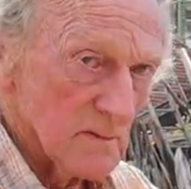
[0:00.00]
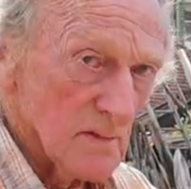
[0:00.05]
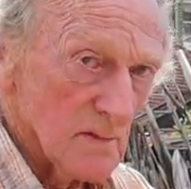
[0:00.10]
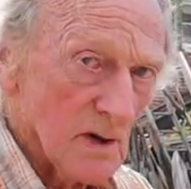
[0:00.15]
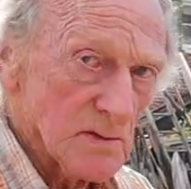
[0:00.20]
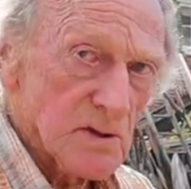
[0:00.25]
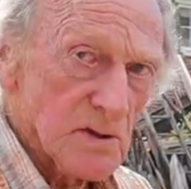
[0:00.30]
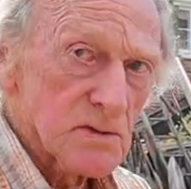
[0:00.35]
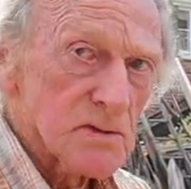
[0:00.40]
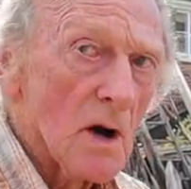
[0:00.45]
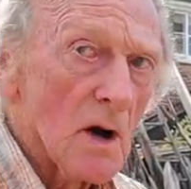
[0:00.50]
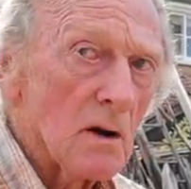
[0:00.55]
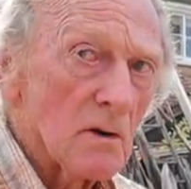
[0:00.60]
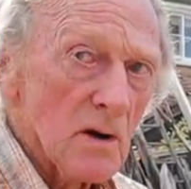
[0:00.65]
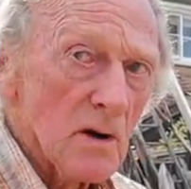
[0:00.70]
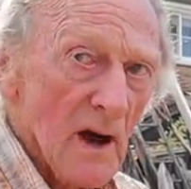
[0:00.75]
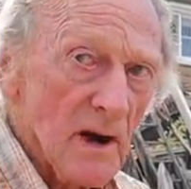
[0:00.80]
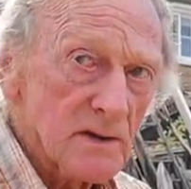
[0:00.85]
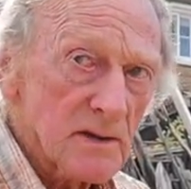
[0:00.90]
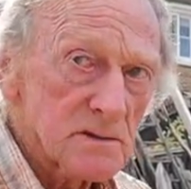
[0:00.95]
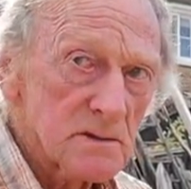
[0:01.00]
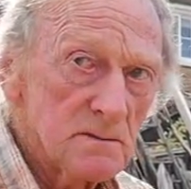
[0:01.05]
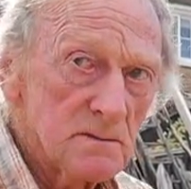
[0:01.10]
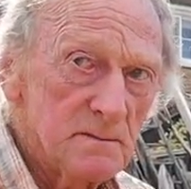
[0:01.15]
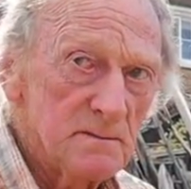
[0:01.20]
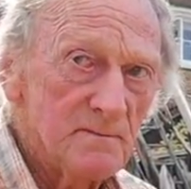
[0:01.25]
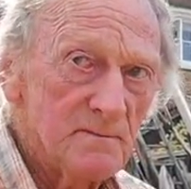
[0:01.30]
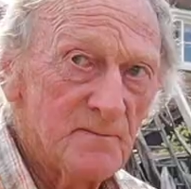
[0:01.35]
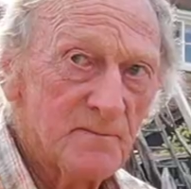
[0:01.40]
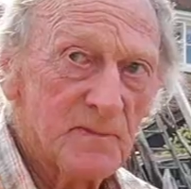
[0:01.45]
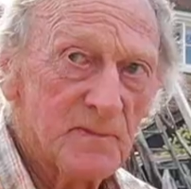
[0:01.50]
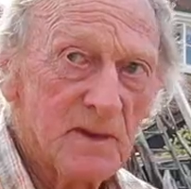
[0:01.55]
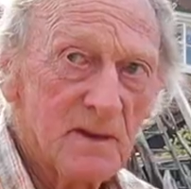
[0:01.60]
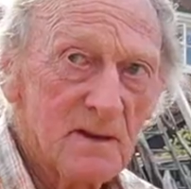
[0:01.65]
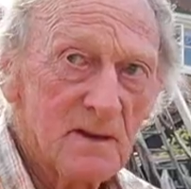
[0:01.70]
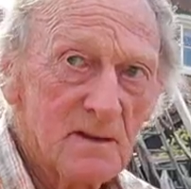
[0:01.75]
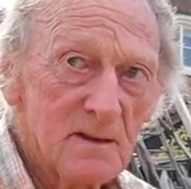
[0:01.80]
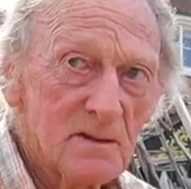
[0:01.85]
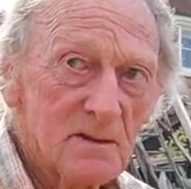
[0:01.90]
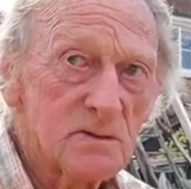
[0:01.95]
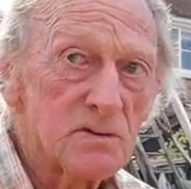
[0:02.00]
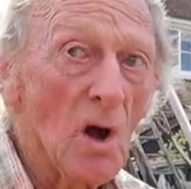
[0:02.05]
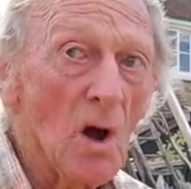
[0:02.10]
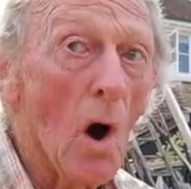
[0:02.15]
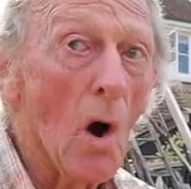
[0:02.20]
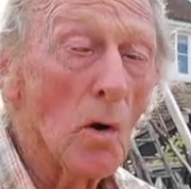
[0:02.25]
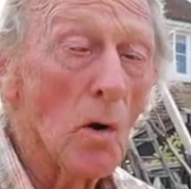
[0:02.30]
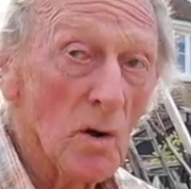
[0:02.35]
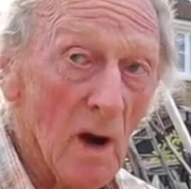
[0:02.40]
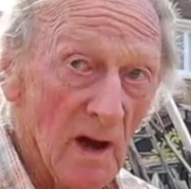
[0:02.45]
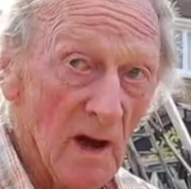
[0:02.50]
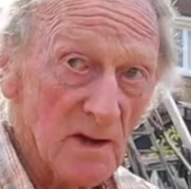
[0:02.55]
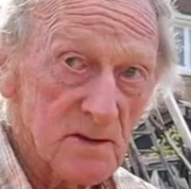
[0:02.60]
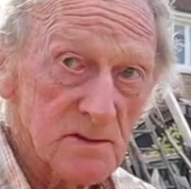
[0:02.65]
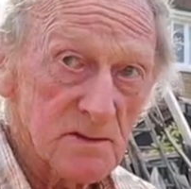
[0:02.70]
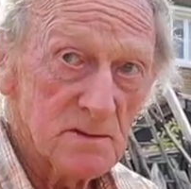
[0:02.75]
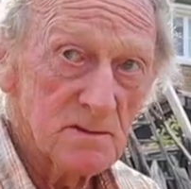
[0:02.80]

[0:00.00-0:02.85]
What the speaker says: That's a dole axe. Dole axe.